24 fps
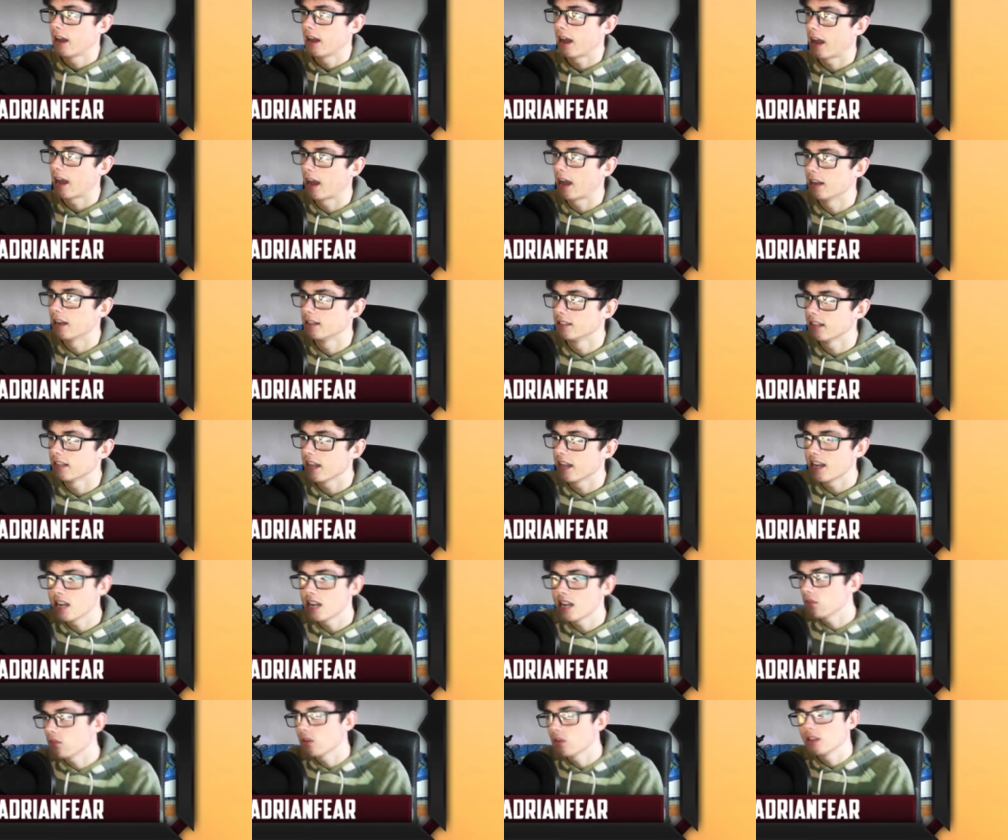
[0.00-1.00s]
And it
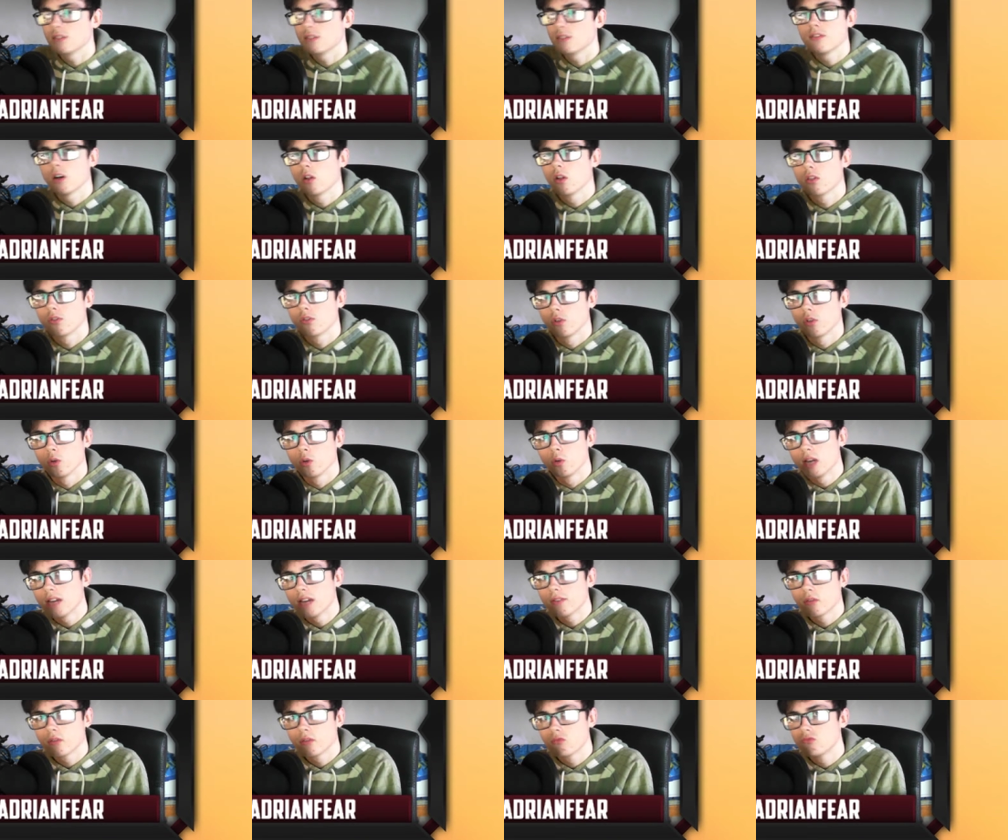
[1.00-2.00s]
never really fell through, we
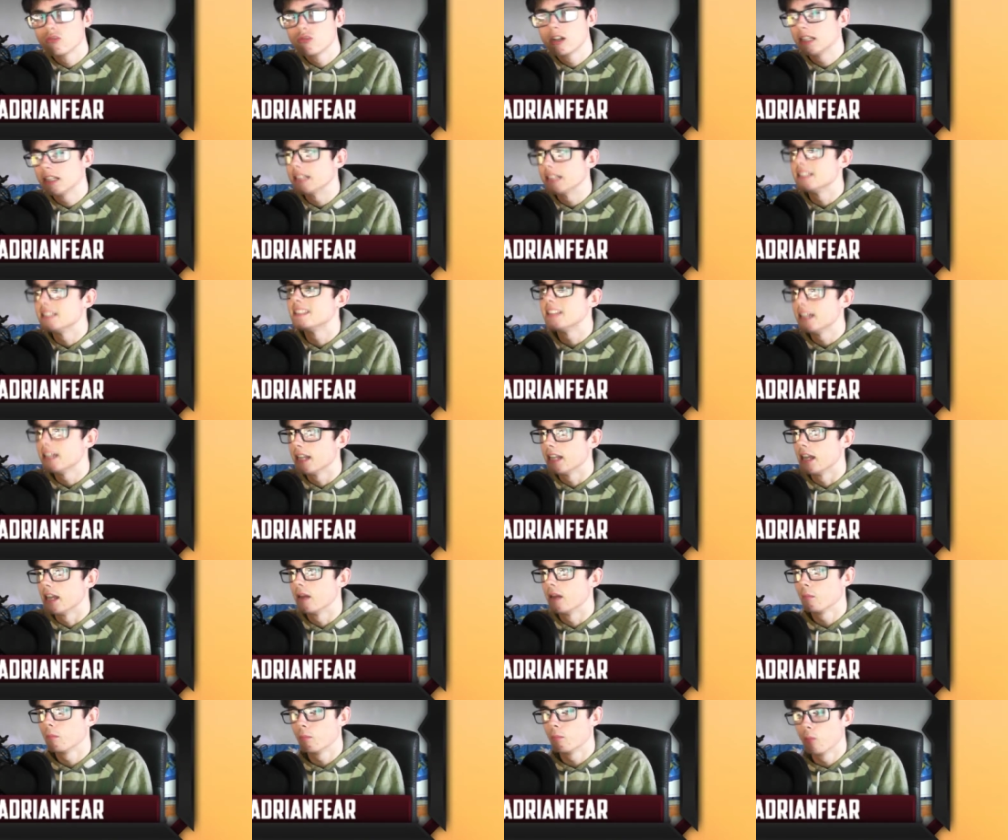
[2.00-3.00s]
never really did
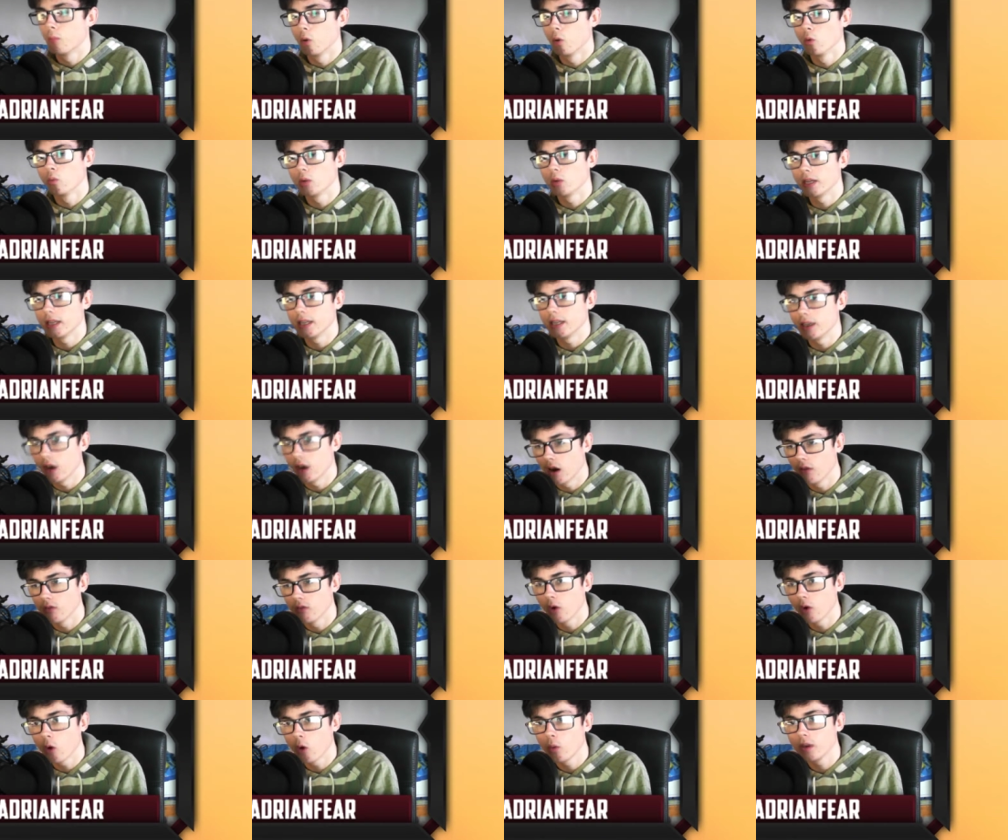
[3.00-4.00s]
it, but we
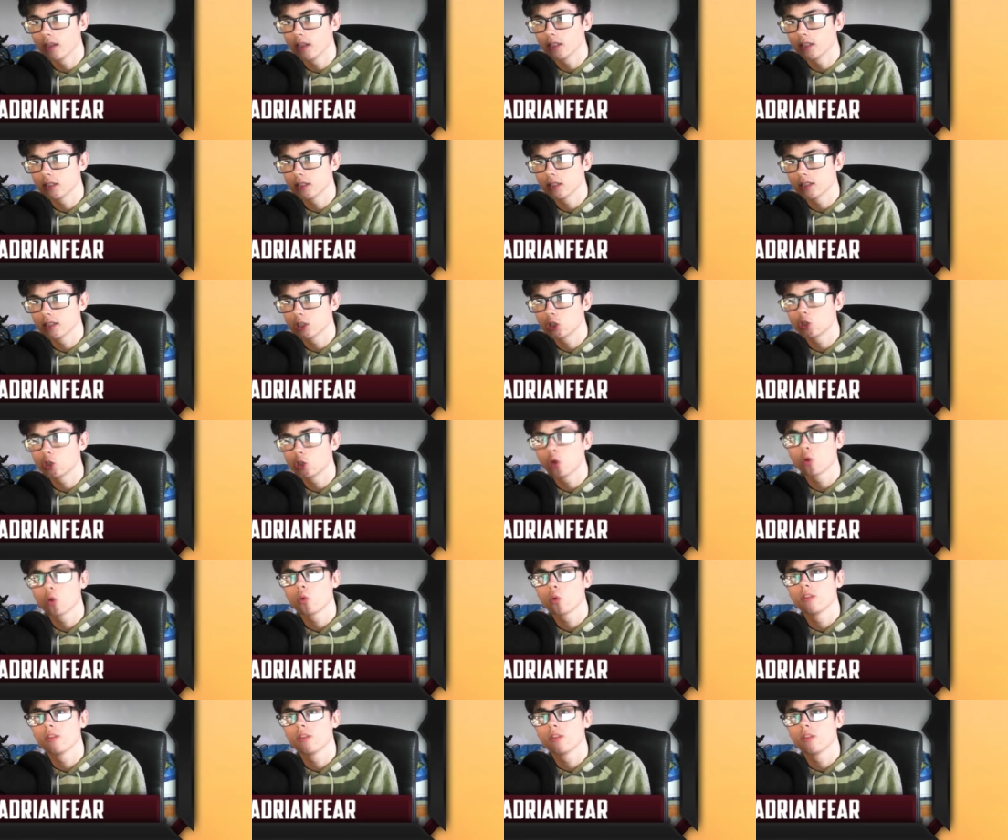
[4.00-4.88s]
have always stuck